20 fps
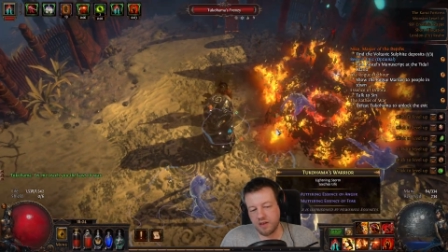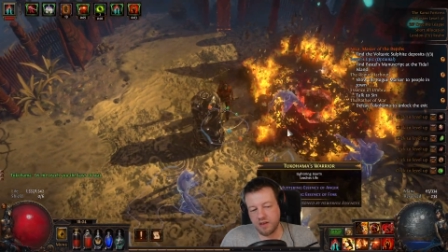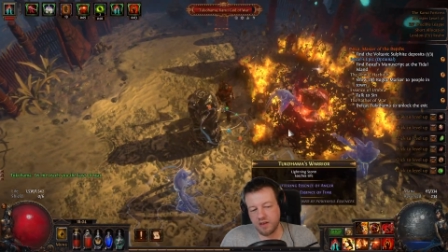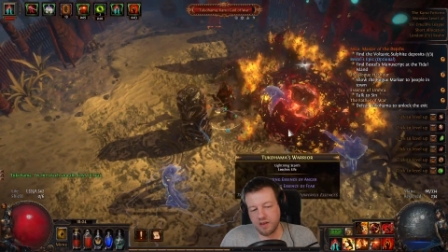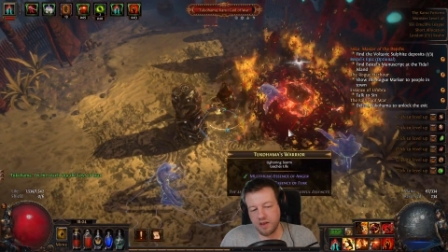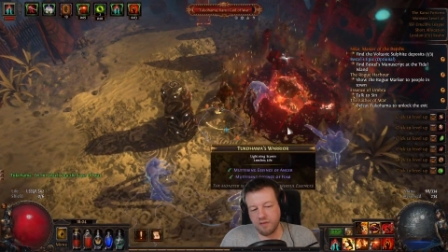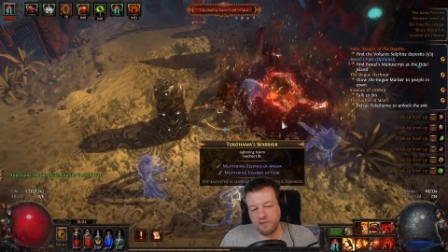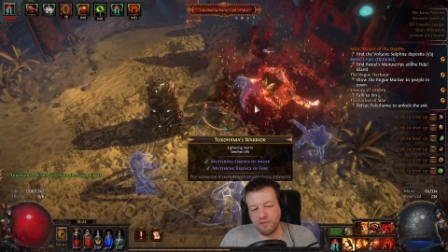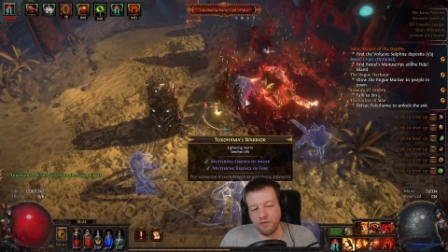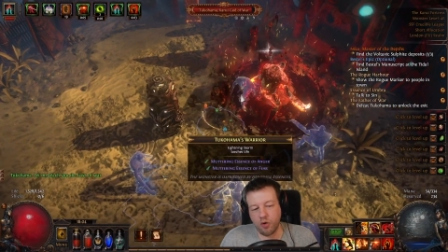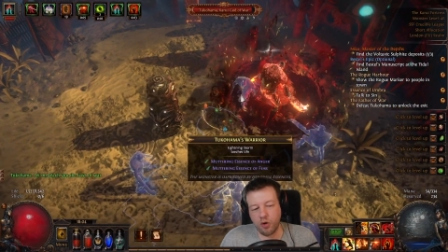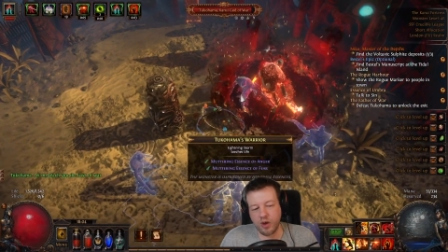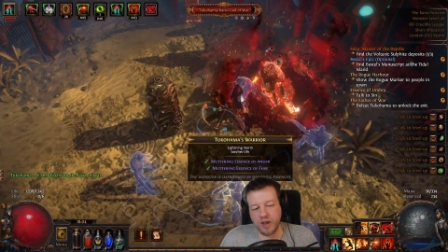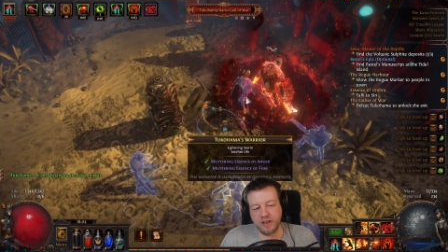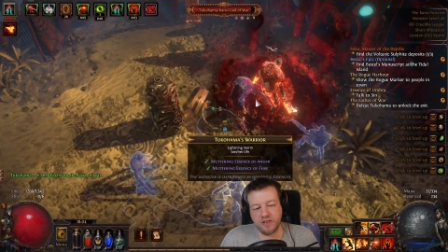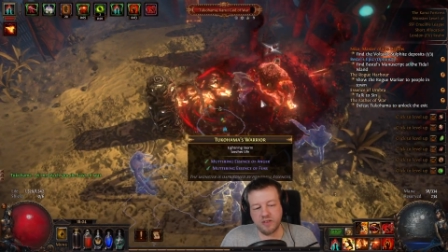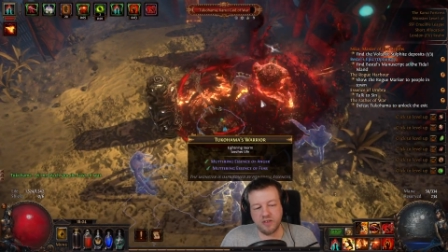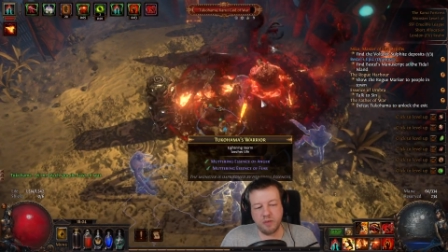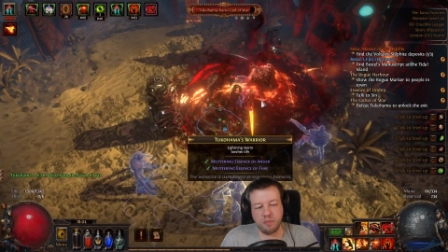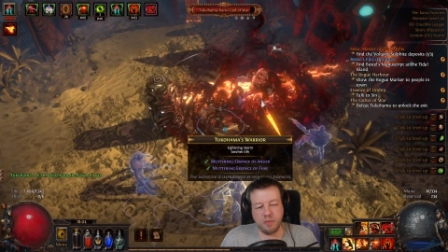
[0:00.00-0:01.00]
Avoid
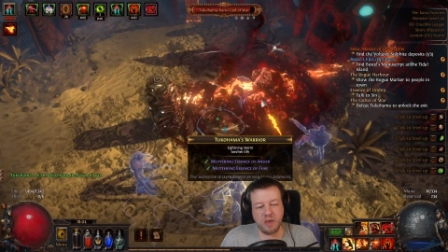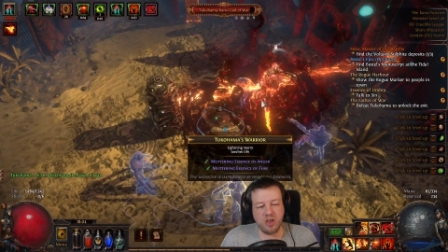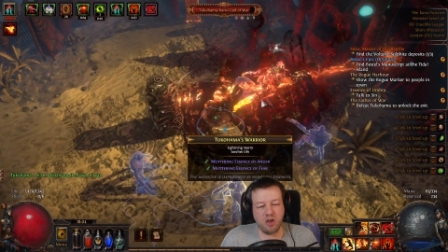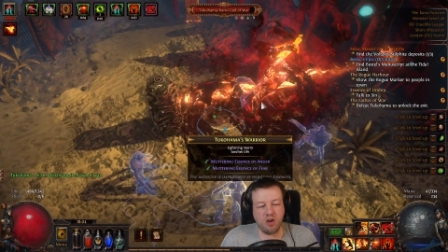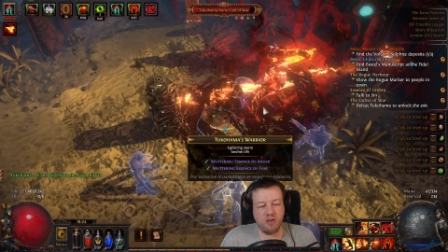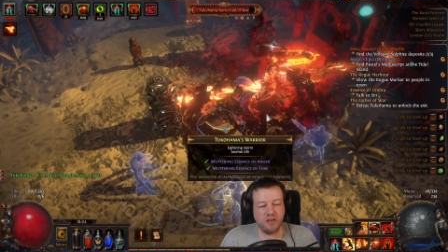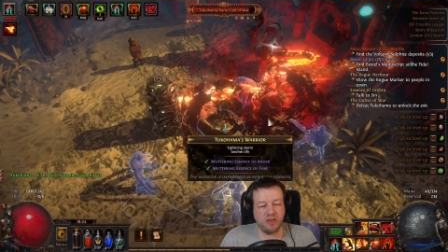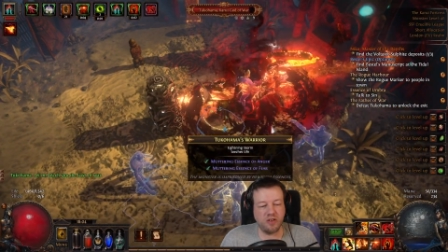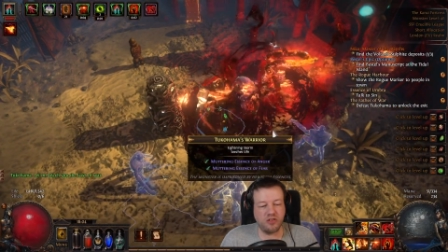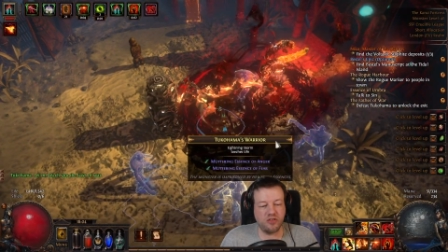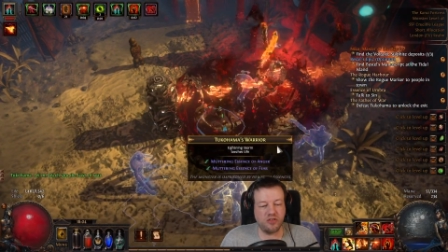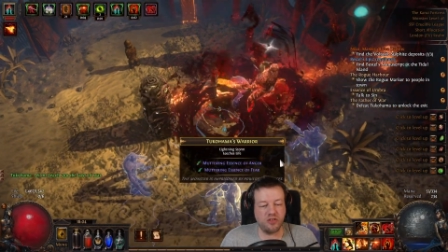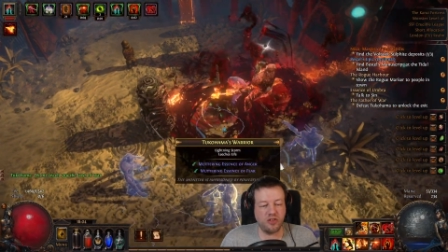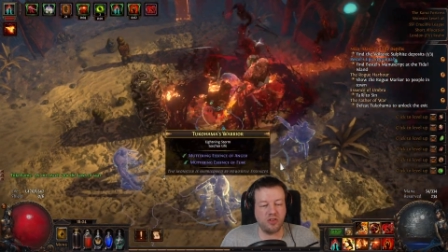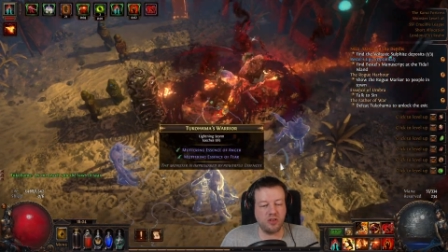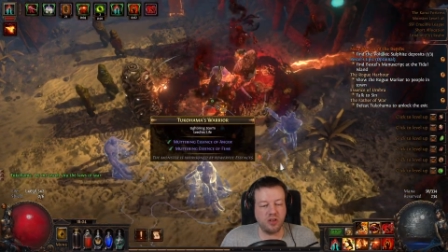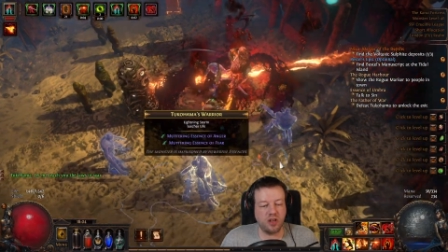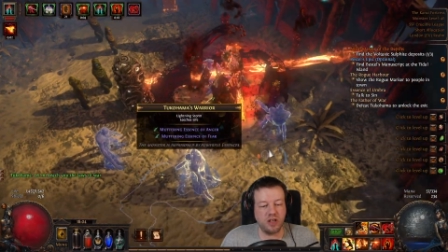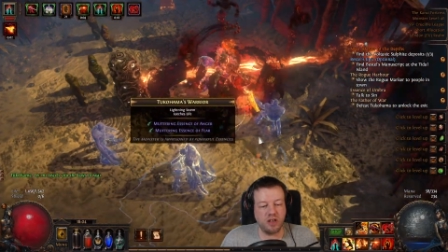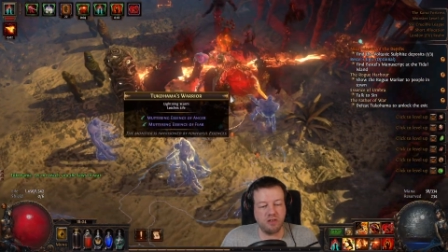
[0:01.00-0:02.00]
the big orange
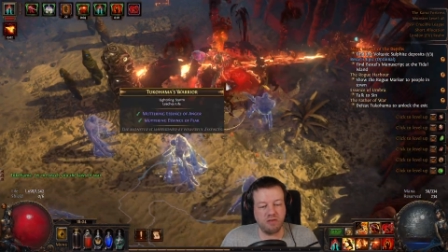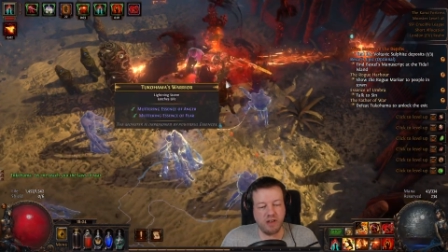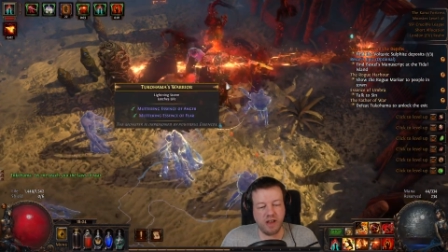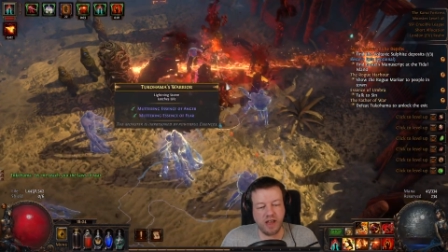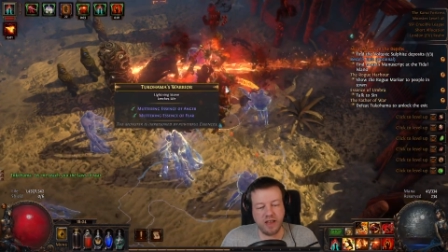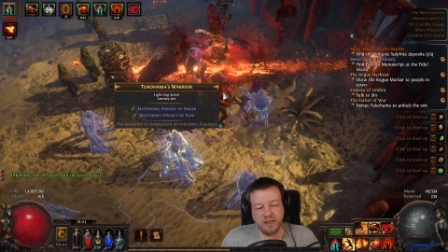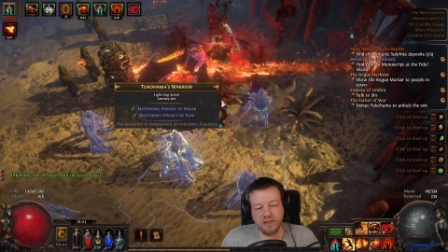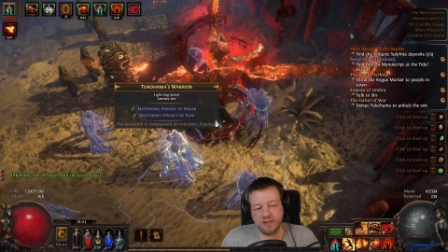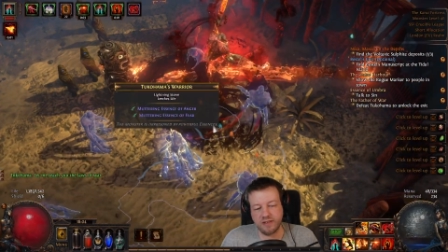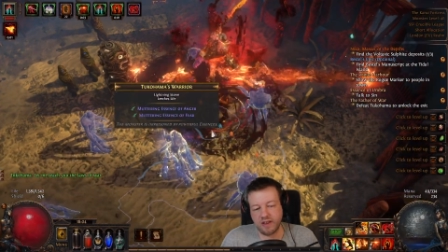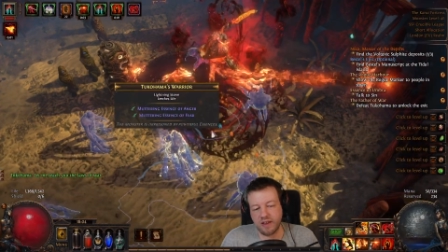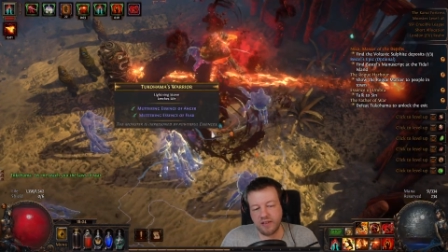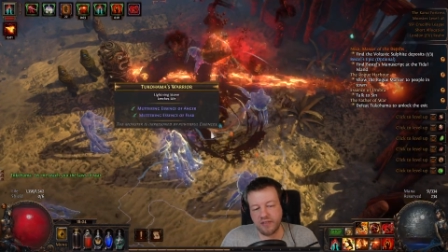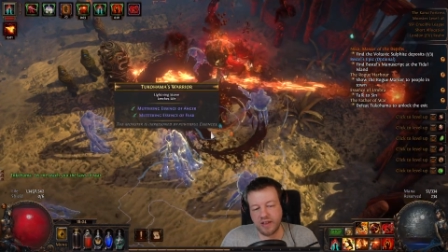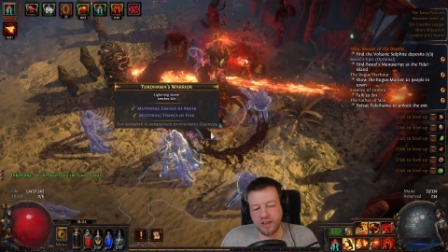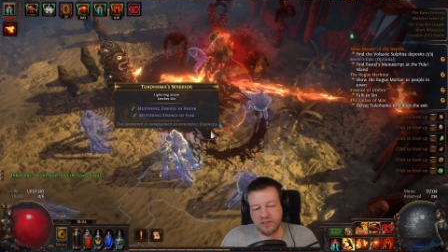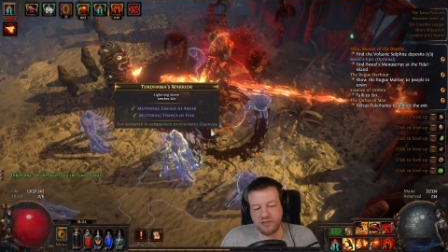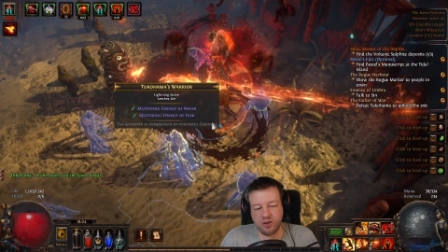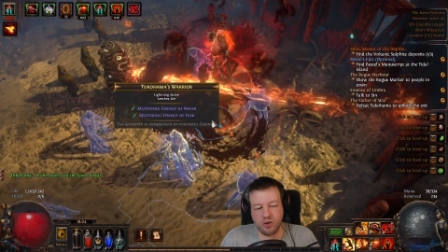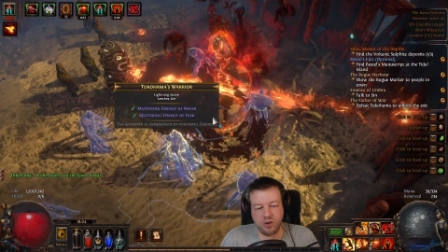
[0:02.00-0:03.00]
circle he creates, and
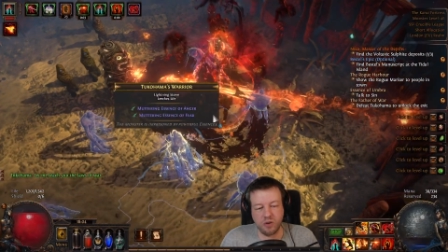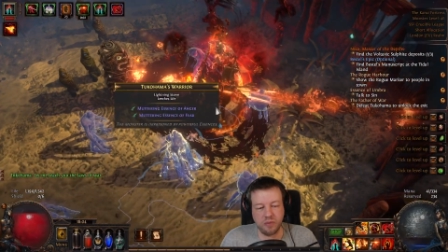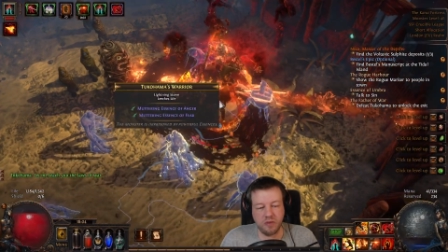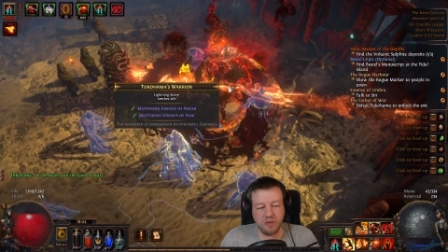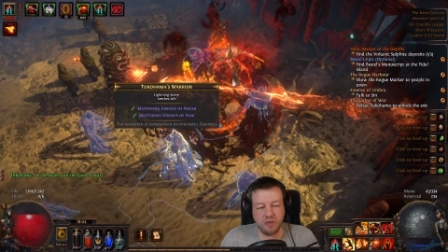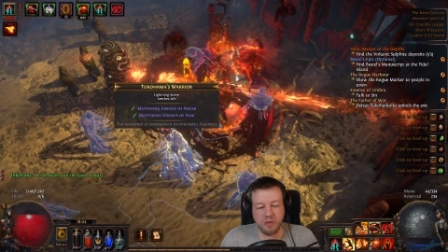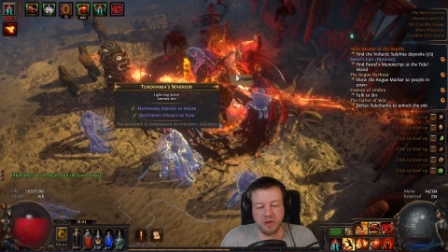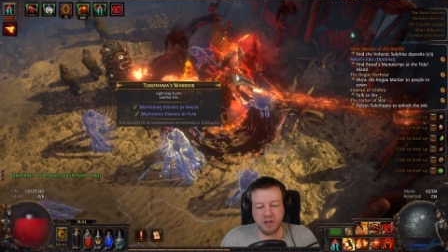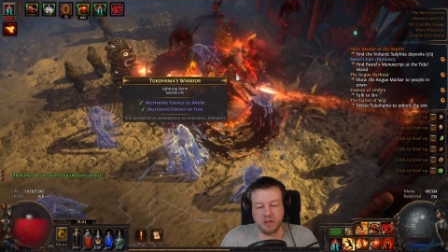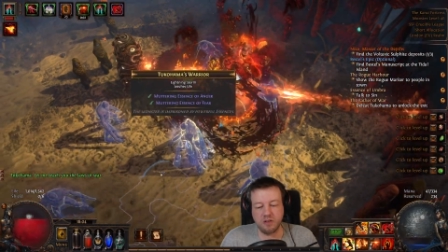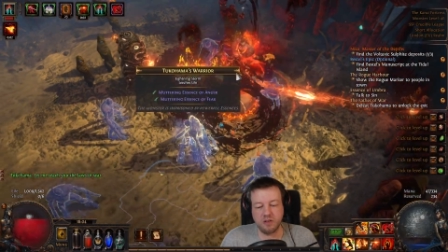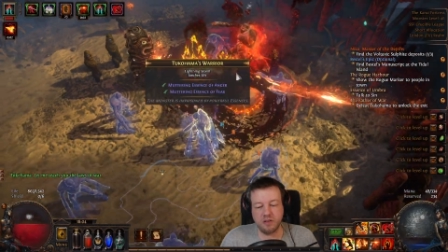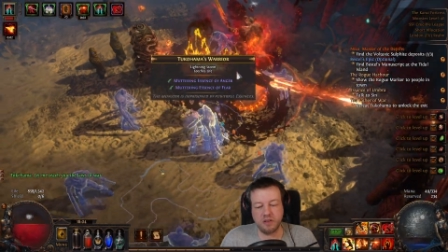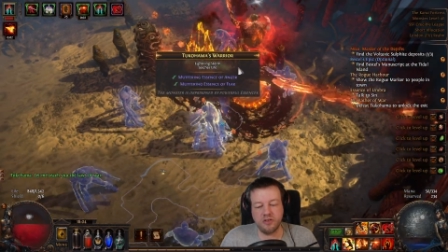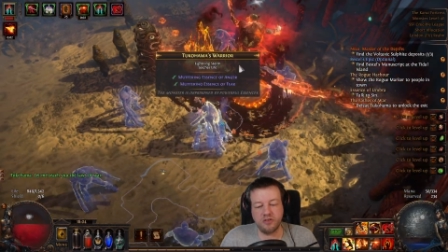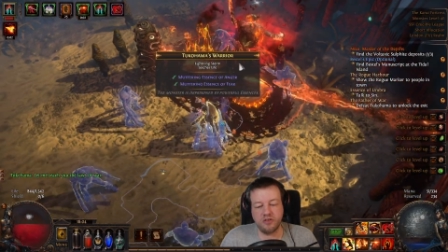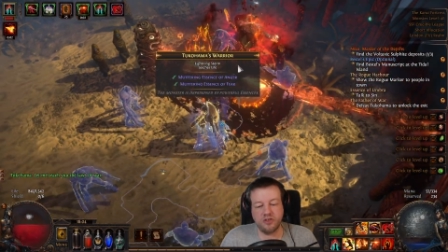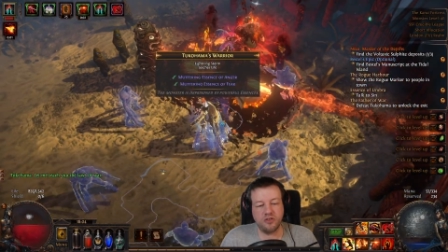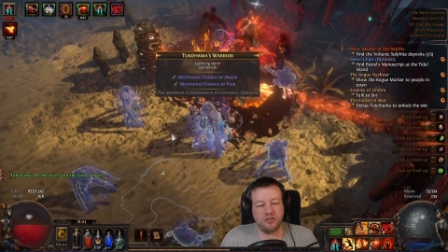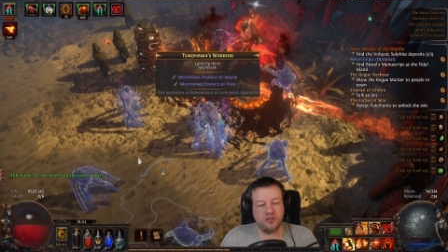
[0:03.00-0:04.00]
that totem in the middle is
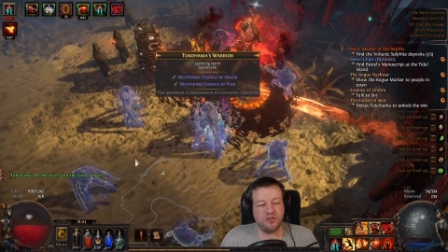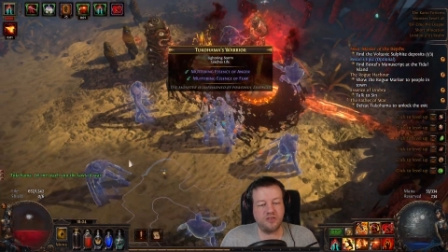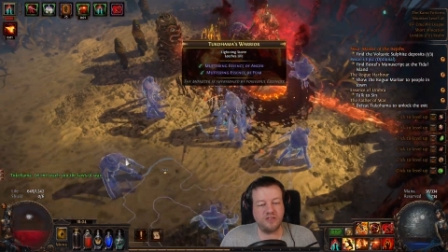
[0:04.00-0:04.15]
just